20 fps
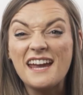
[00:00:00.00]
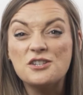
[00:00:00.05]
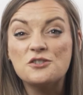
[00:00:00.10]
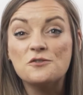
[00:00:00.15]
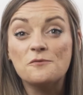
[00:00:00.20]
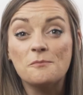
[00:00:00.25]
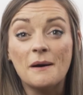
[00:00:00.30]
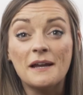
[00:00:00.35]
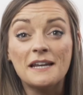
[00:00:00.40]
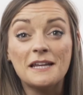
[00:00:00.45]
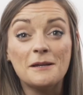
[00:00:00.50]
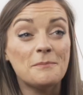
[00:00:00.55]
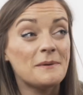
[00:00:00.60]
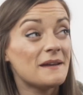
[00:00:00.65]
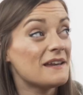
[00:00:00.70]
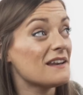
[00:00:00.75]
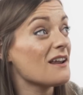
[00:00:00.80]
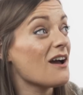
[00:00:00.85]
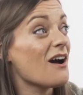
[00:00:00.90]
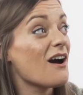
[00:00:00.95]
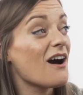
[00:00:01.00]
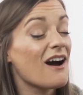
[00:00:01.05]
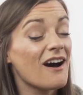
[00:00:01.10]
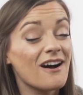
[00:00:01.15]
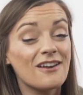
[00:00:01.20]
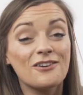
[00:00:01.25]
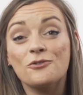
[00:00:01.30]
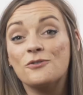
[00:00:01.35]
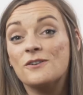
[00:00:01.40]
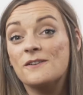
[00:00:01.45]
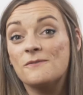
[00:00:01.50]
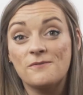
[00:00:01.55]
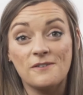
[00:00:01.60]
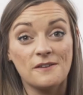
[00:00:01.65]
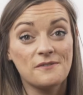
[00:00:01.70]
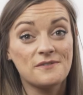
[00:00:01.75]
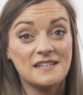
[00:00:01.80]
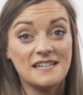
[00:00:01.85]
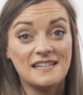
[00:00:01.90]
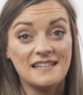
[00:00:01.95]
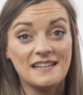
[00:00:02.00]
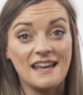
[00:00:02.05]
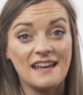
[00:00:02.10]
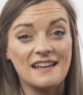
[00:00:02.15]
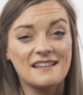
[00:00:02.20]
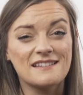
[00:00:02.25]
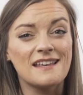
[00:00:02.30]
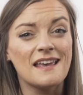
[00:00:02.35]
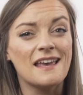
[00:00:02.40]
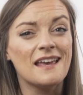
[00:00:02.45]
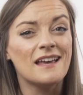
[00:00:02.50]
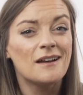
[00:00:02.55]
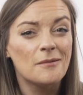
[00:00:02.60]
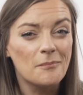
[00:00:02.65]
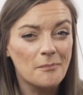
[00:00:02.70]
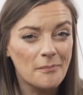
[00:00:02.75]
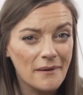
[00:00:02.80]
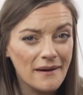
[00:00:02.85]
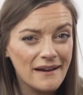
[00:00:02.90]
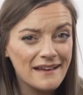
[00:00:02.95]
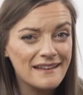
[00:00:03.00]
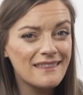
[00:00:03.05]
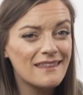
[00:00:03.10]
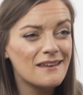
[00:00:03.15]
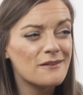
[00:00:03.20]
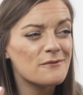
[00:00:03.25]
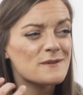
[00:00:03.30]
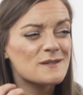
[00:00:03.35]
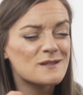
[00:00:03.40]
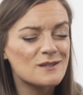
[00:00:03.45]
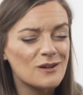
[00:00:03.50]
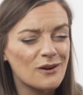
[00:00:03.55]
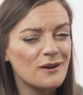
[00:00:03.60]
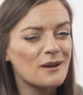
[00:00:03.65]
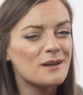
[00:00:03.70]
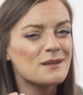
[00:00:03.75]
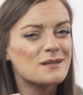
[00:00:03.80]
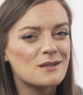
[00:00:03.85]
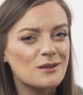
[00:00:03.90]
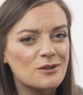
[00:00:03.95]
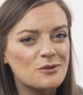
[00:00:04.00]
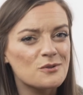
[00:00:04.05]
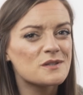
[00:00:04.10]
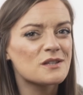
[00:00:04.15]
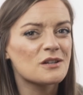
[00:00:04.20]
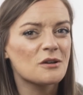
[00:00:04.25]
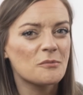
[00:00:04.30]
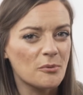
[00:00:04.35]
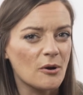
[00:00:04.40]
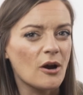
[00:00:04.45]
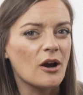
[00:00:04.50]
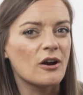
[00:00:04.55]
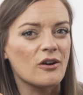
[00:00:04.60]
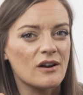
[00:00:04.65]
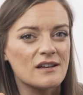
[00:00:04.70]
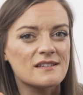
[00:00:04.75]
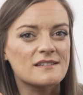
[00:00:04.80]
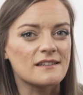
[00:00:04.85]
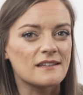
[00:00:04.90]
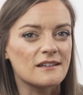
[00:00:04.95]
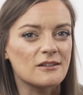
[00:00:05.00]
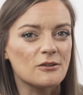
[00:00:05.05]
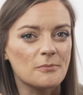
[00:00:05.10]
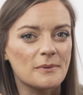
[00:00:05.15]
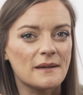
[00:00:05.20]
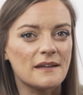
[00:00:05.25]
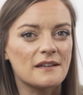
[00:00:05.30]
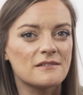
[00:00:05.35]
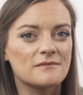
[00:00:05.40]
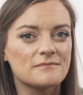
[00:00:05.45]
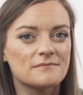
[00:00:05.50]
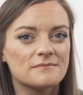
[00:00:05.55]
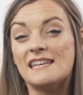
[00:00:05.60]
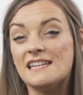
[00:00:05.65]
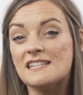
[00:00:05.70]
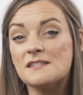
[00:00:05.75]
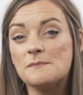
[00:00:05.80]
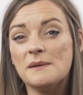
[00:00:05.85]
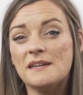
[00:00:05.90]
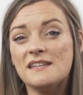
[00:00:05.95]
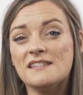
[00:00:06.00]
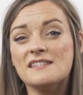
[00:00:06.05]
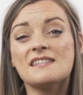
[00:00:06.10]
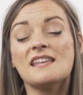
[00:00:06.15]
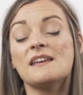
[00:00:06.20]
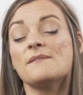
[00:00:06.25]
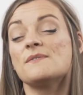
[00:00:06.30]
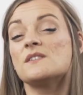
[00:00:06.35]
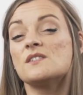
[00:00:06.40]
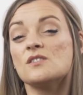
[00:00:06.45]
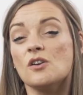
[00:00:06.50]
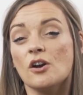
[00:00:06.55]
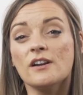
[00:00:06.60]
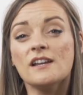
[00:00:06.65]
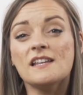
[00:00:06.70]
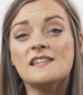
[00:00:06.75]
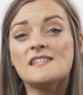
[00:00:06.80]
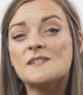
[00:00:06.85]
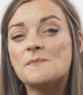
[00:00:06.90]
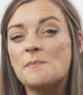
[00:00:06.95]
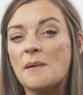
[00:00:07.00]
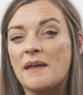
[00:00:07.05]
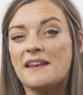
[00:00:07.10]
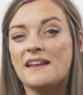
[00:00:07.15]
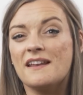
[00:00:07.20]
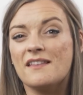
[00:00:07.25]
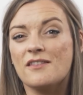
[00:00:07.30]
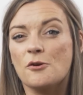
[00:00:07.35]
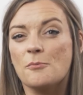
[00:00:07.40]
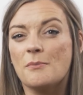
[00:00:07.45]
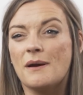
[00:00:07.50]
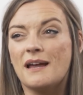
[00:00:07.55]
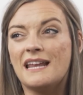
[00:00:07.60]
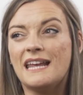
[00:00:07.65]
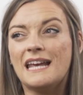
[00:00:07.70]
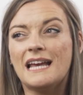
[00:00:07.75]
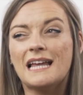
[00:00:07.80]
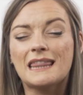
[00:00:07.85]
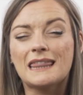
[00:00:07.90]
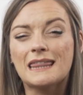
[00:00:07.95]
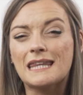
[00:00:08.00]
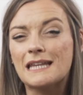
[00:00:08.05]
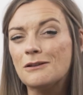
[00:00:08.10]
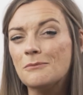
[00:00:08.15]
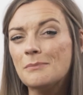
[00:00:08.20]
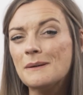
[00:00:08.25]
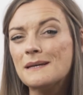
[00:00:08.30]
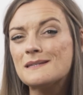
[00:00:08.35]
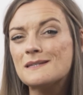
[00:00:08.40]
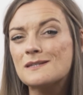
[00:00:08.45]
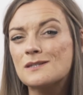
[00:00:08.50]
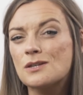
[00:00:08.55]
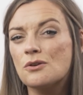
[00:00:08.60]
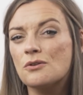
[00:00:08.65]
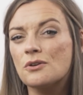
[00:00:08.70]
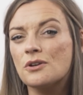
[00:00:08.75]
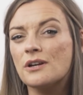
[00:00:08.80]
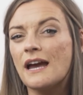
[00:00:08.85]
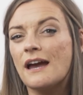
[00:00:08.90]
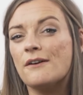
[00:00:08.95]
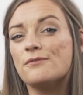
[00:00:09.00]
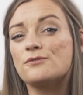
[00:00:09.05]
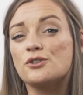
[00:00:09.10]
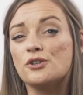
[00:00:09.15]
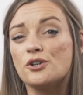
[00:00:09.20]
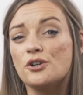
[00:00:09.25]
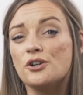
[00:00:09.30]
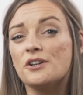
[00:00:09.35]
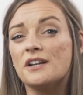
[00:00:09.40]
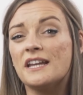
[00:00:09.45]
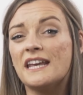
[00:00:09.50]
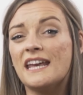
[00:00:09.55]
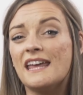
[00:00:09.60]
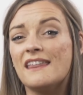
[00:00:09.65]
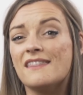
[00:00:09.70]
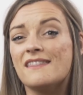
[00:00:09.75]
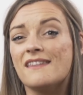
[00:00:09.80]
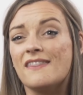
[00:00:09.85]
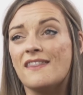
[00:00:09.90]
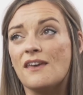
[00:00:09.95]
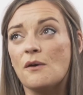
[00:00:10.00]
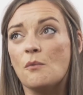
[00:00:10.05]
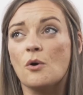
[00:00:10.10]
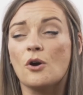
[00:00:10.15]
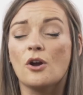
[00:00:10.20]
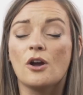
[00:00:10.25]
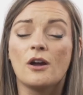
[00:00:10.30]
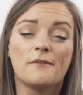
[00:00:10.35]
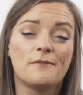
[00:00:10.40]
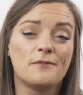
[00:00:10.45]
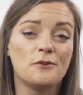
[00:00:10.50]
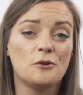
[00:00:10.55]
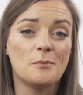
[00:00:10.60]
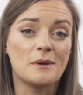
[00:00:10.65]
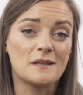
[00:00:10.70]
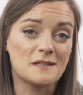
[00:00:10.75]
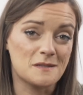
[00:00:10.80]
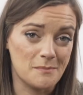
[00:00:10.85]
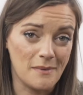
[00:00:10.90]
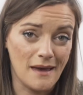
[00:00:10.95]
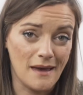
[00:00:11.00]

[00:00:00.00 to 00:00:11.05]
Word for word: Age of Money being 115 days, but they've started to lose their progress a little bit. This means they've started spending their money a little bit sooner after earning it than they were a few months